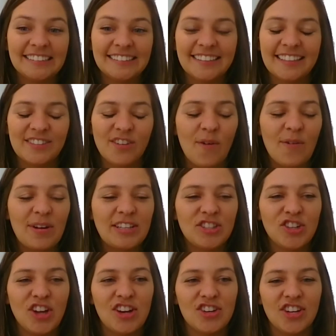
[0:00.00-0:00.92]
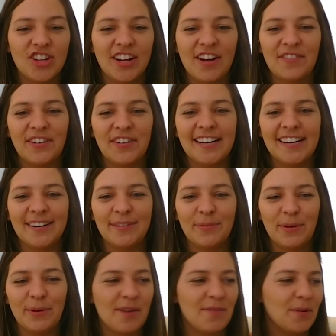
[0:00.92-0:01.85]
it's always changing over here.
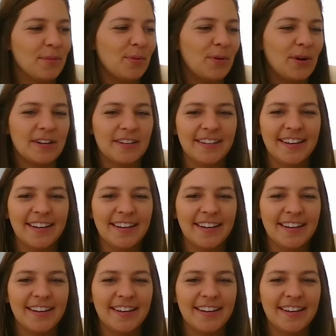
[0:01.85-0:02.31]
We're never bored.